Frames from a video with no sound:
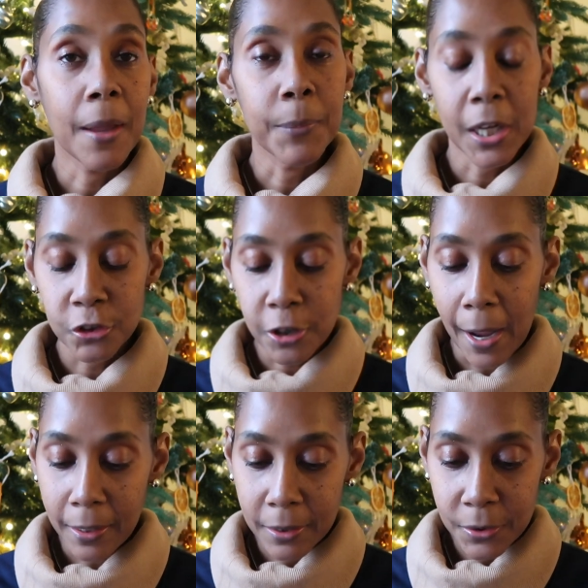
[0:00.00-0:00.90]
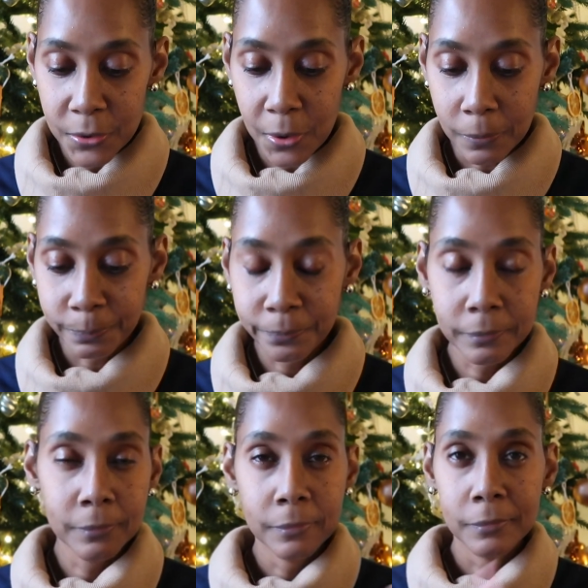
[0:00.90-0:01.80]
kept me on track. So
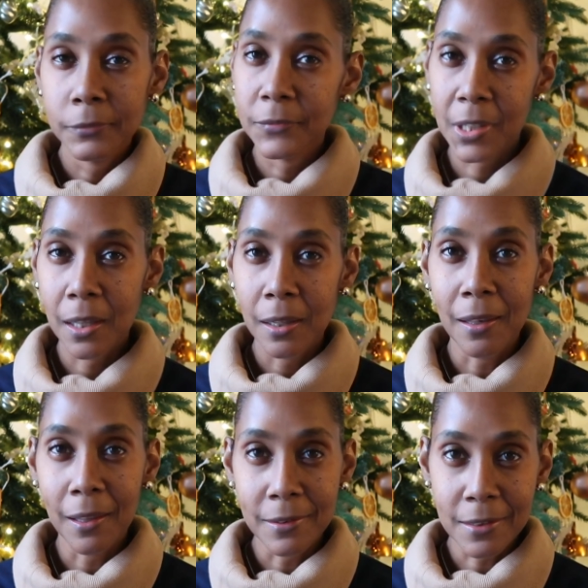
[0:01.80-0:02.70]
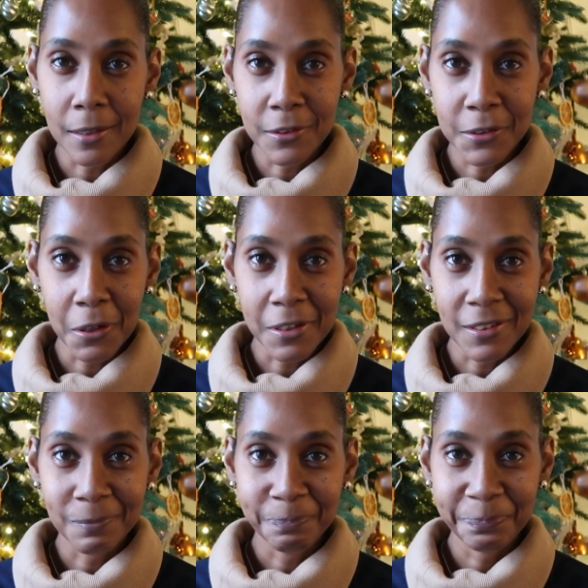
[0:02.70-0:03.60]
let's get started.